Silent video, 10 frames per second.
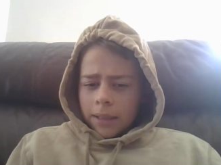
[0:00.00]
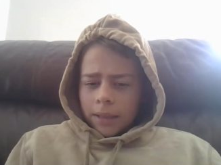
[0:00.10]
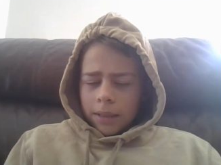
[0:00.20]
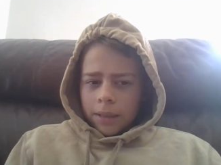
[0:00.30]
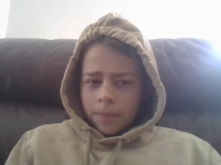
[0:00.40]

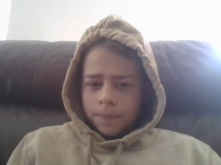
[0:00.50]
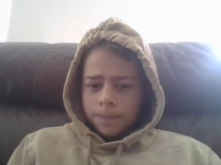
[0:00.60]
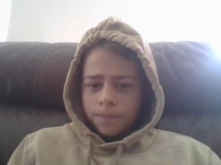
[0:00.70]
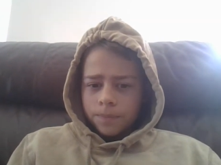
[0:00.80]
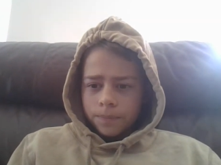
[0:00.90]

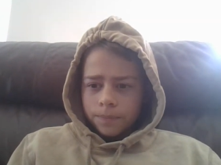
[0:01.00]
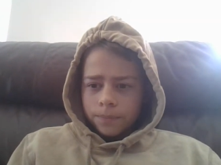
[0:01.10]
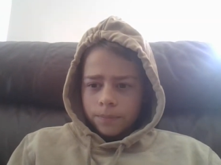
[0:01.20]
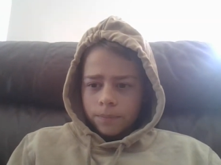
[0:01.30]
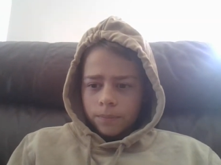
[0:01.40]
Um,
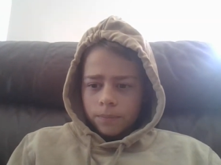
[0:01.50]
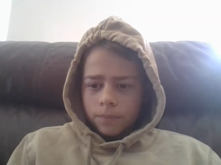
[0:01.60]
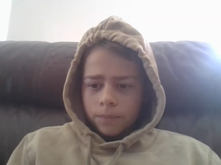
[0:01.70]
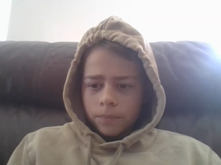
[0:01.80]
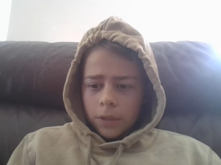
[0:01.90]

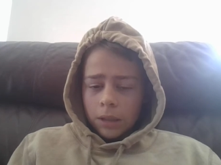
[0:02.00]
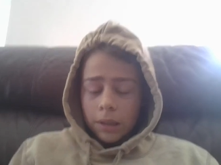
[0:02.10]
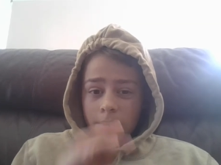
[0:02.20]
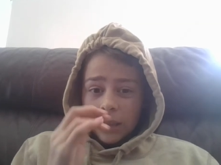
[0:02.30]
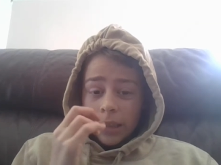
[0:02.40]
and
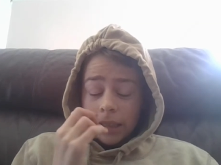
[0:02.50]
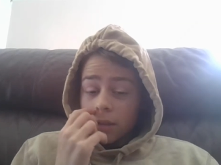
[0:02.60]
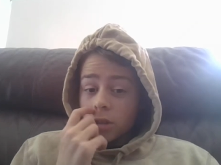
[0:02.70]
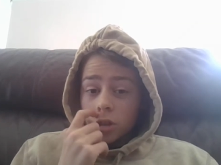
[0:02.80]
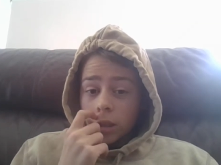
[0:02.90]
then, yeah,
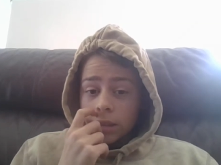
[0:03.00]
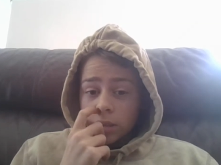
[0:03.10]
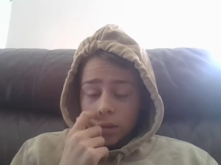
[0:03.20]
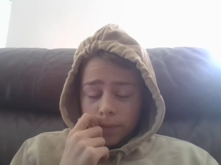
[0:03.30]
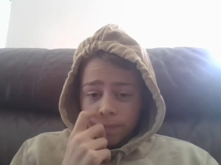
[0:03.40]
the
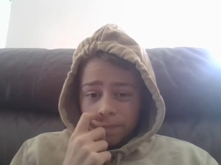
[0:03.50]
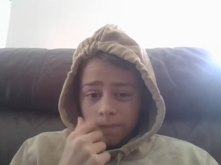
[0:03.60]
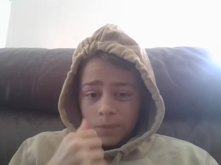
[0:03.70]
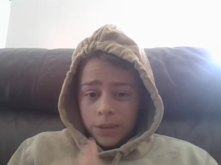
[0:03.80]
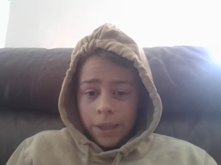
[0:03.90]
Giants just
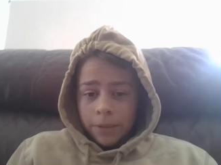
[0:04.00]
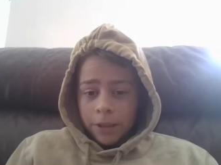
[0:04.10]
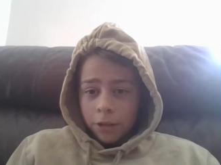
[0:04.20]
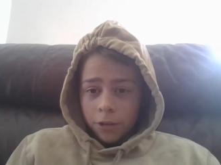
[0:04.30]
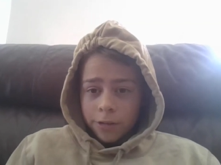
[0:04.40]
stamped
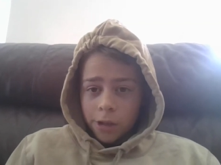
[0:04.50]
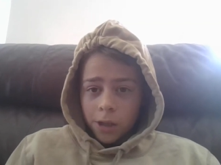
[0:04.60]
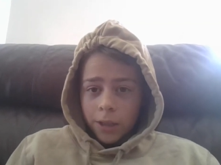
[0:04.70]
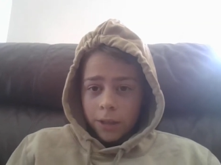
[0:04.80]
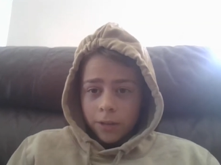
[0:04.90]
their
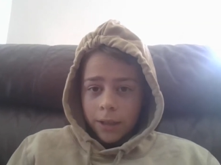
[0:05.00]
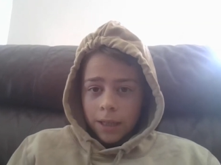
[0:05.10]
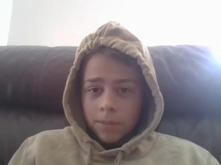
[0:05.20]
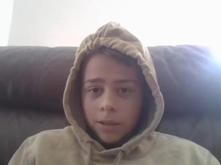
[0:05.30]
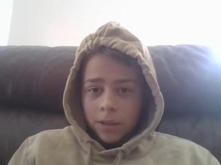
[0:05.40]
authority on the
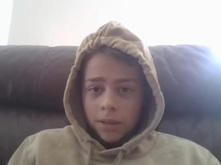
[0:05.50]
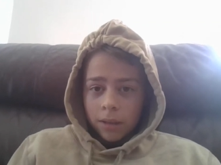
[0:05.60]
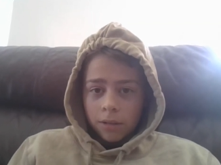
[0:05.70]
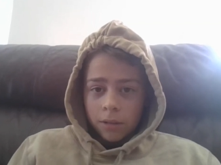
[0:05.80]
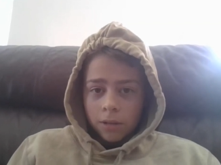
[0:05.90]
game in the
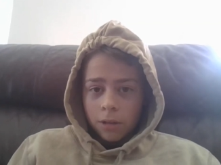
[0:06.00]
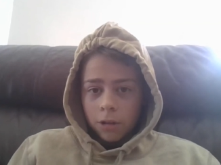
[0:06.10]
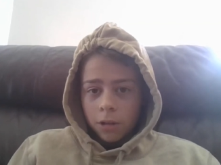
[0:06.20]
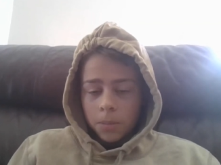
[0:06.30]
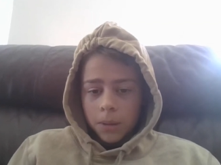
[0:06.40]
second and
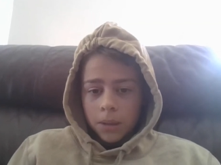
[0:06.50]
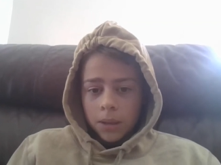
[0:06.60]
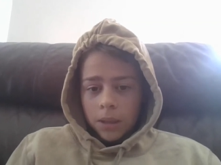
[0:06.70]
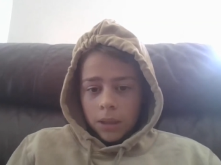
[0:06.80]
third, but